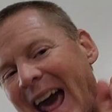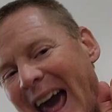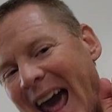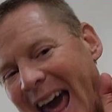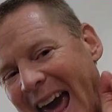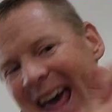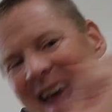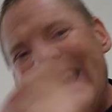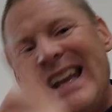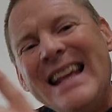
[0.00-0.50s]

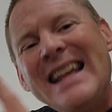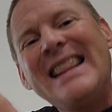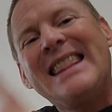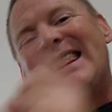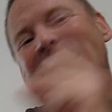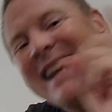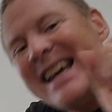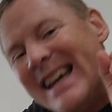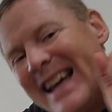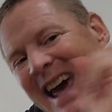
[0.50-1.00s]

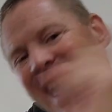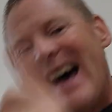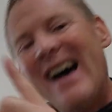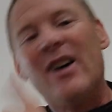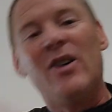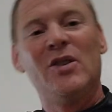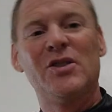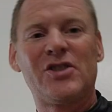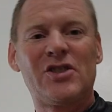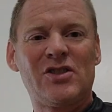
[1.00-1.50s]
anything
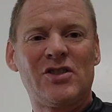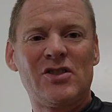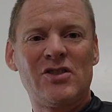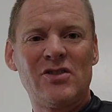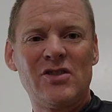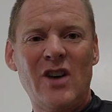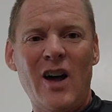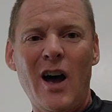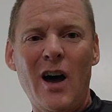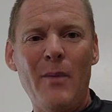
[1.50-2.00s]
else
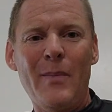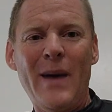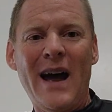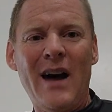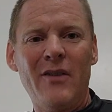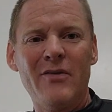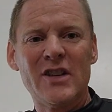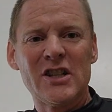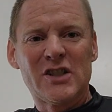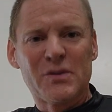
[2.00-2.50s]

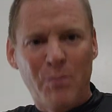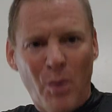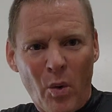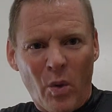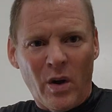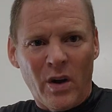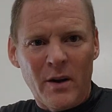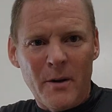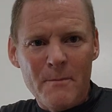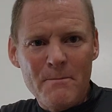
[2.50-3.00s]
about the
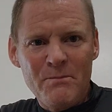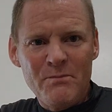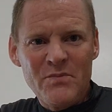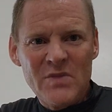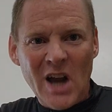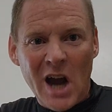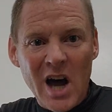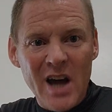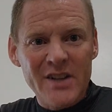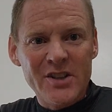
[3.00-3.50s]
sport
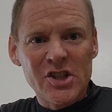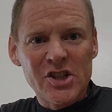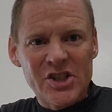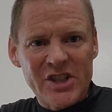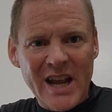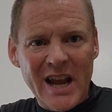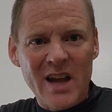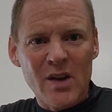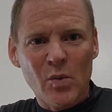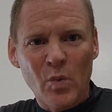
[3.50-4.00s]
to
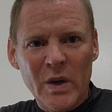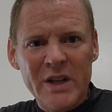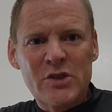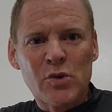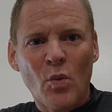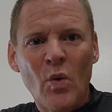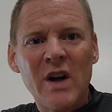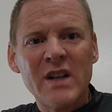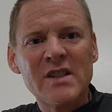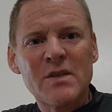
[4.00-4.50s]
understand
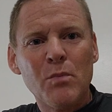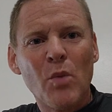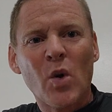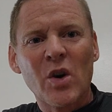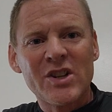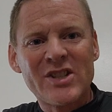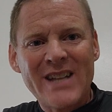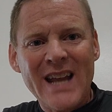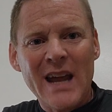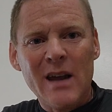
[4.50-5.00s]
which one's
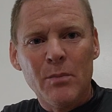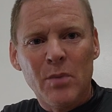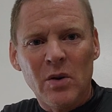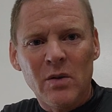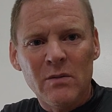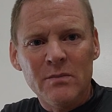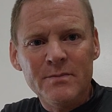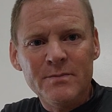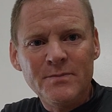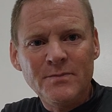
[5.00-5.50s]
more
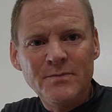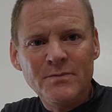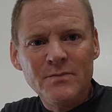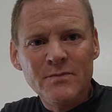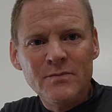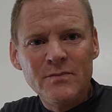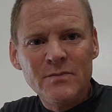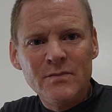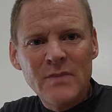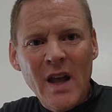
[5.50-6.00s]
stable?
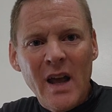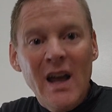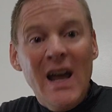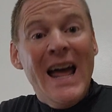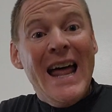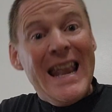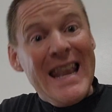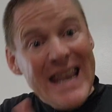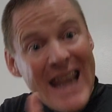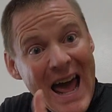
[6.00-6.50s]

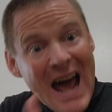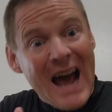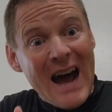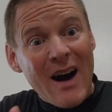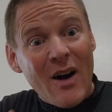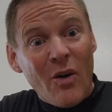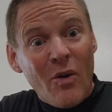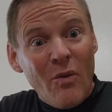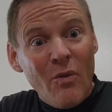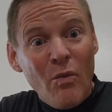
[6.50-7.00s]

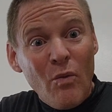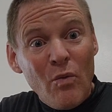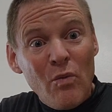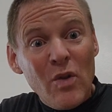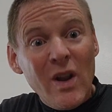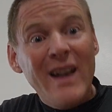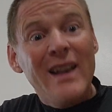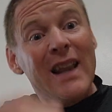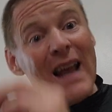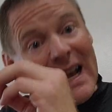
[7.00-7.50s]
Now,
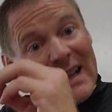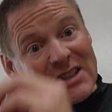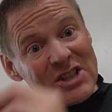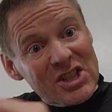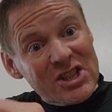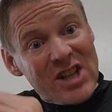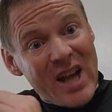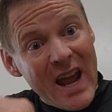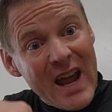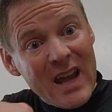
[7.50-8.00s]

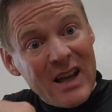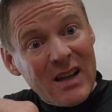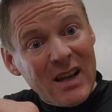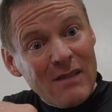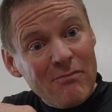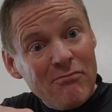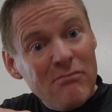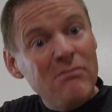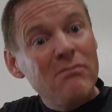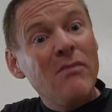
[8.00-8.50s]
let's take
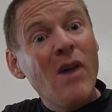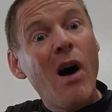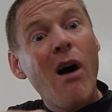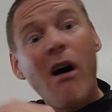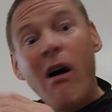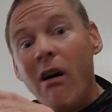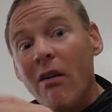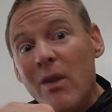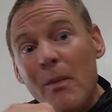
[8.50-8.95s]
all